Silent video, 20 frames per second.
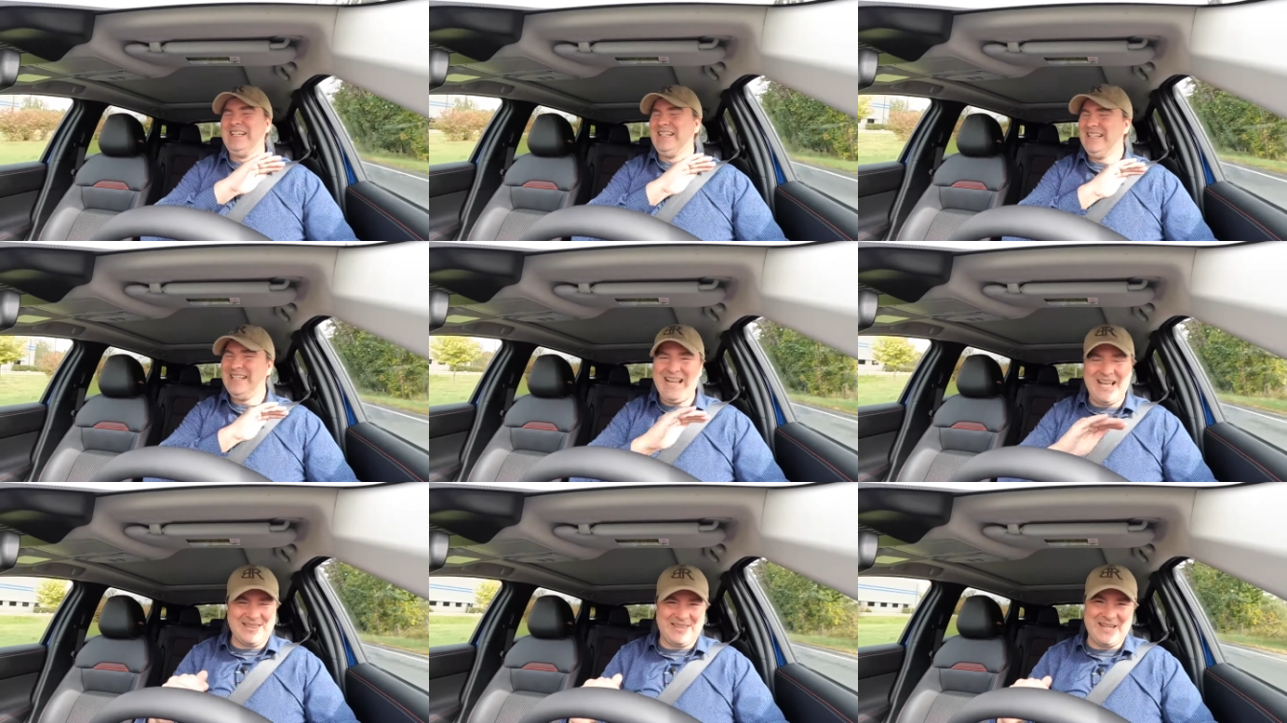
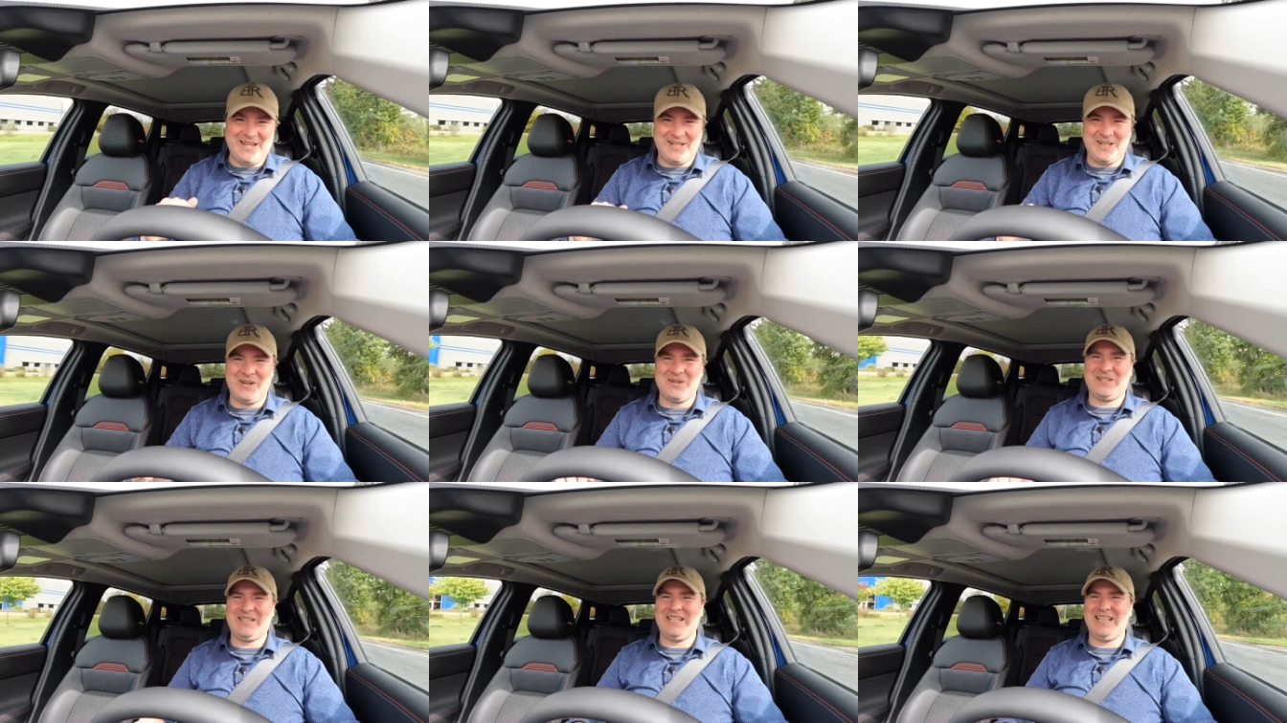nothing
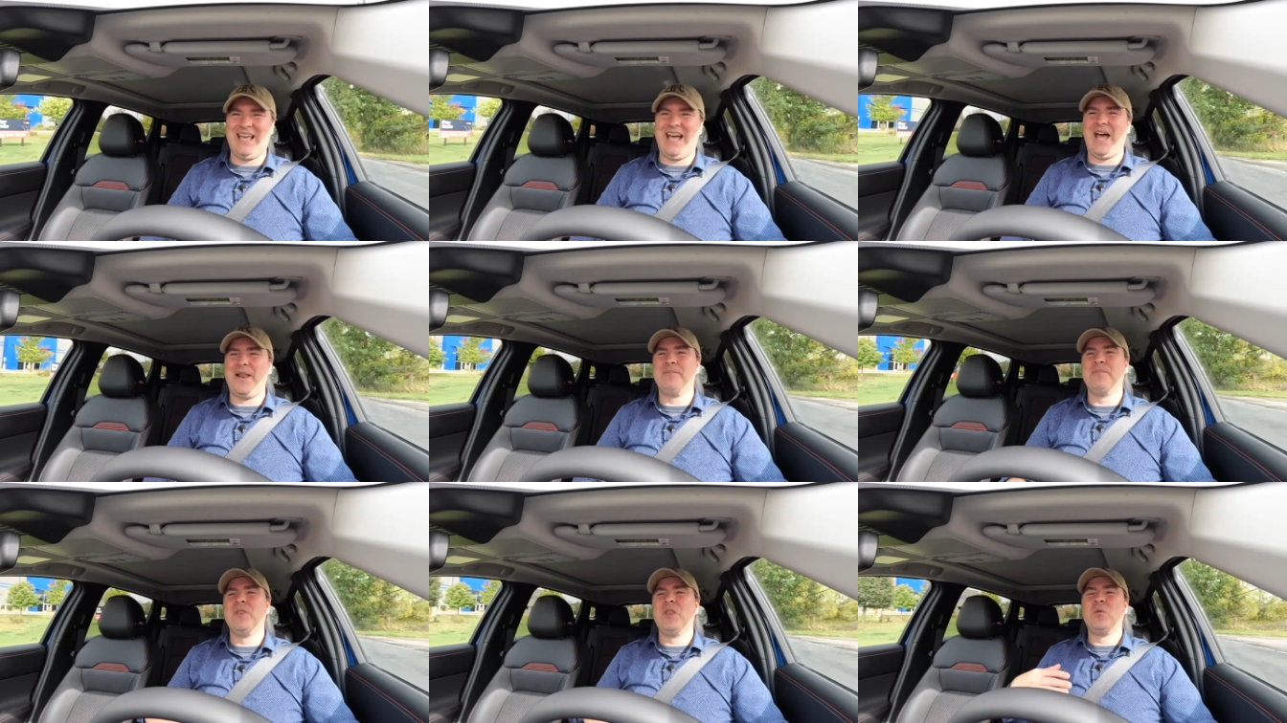close to
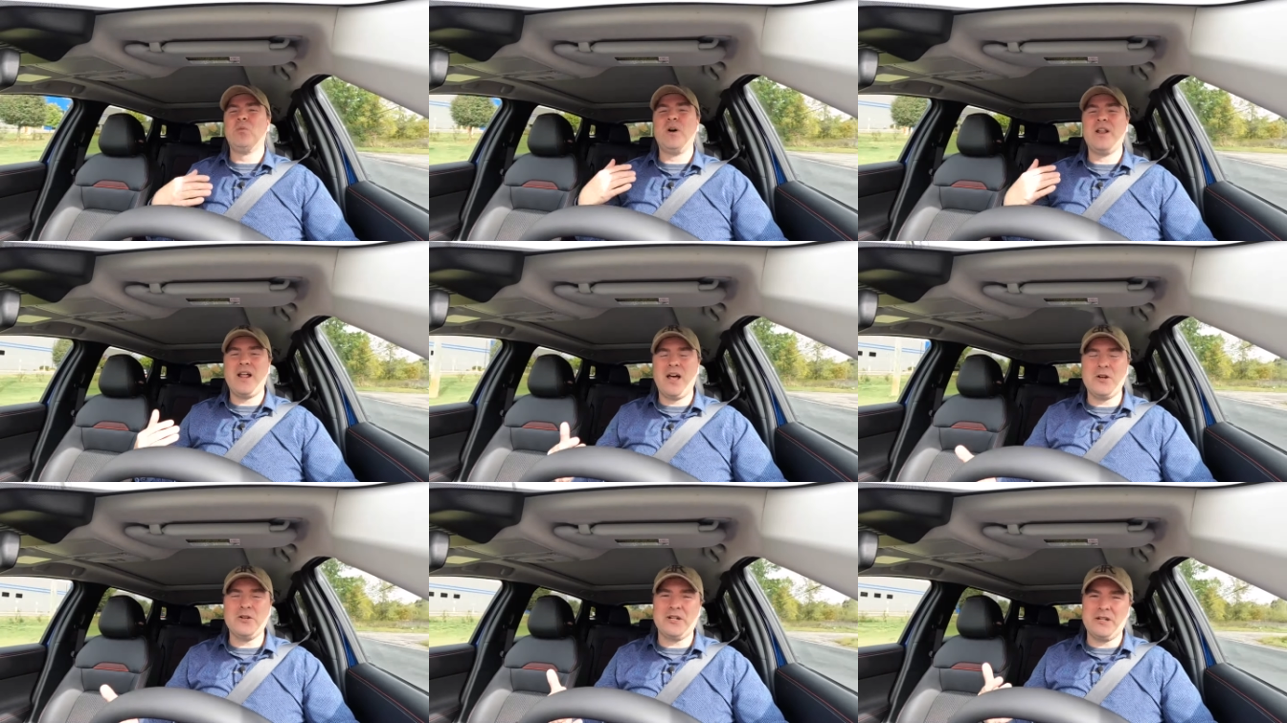that.
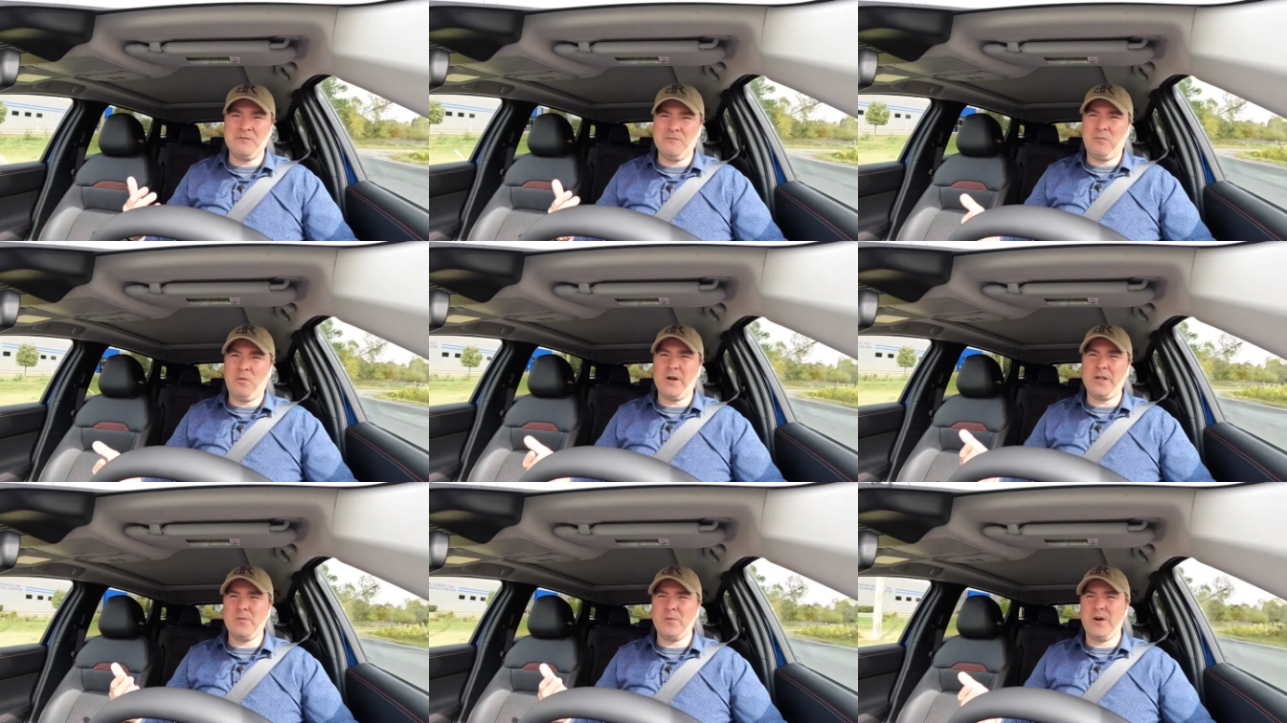
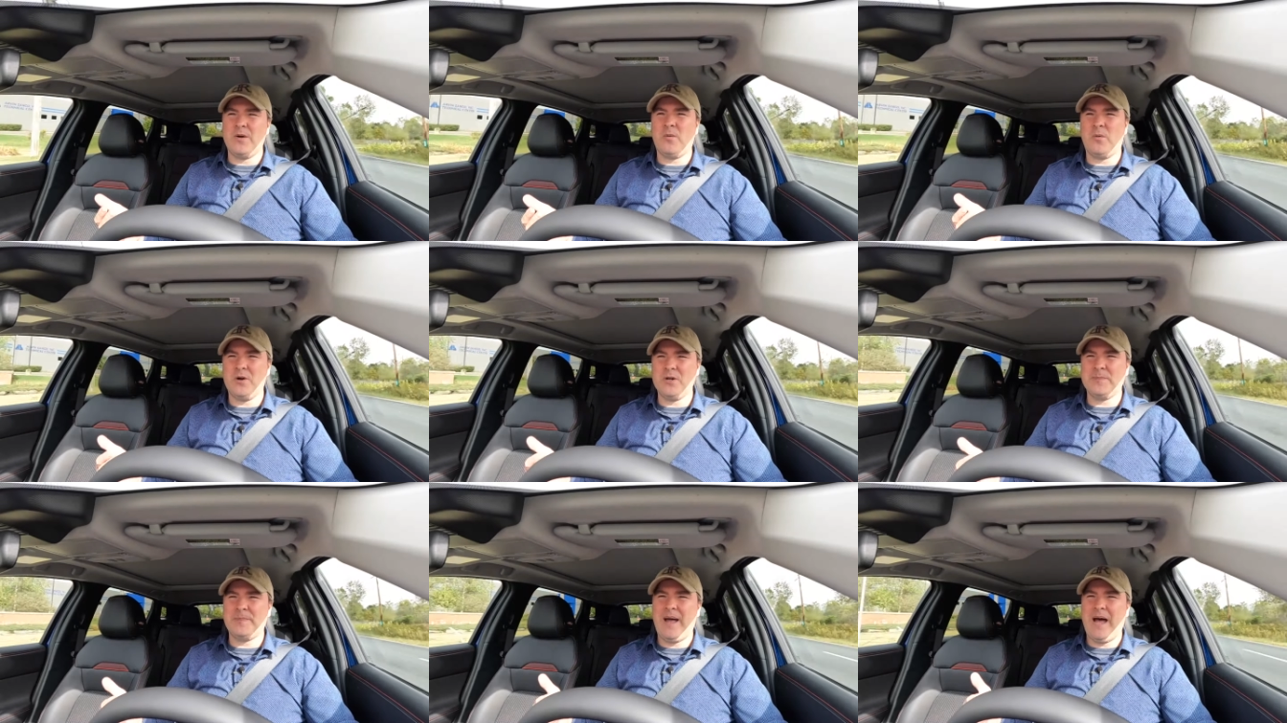141
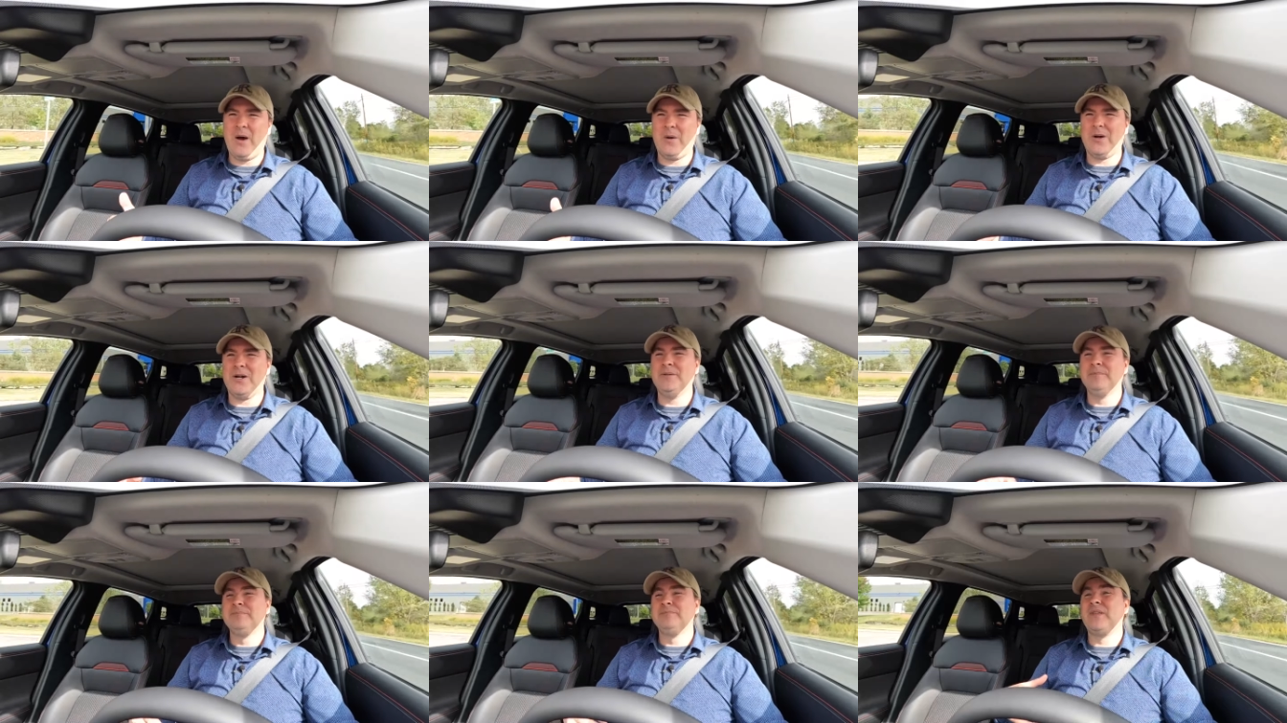
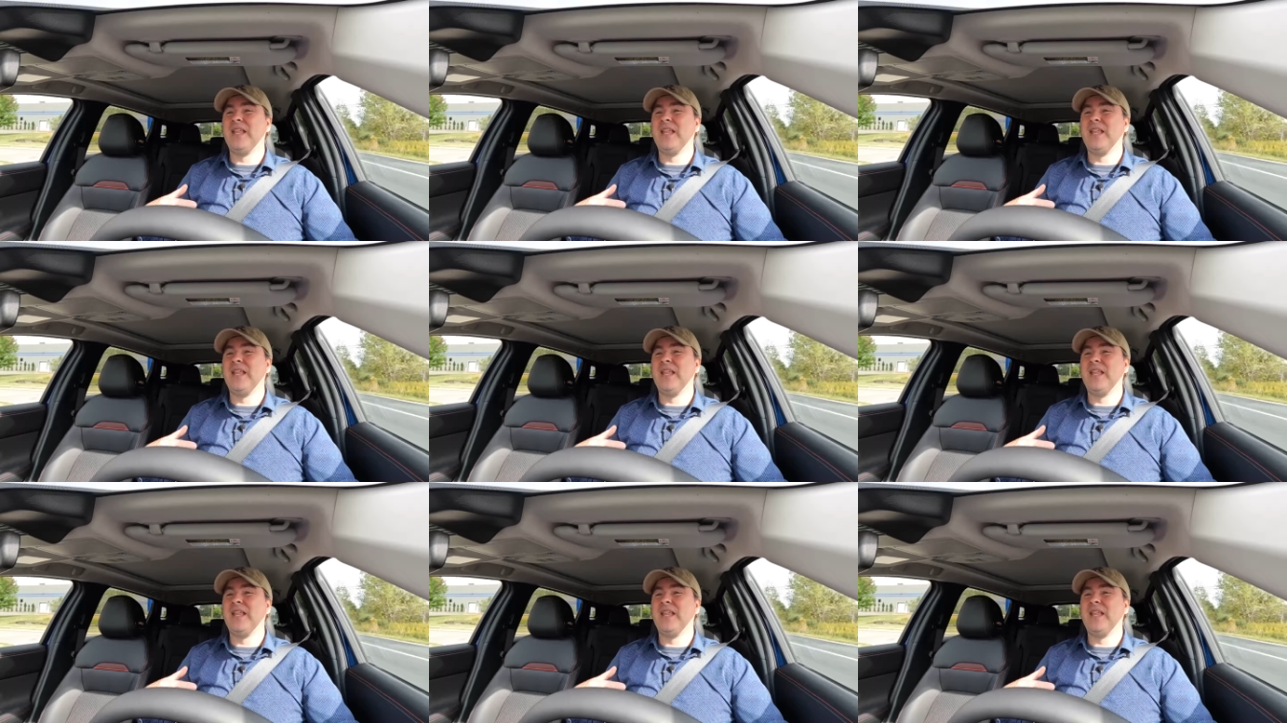horsepower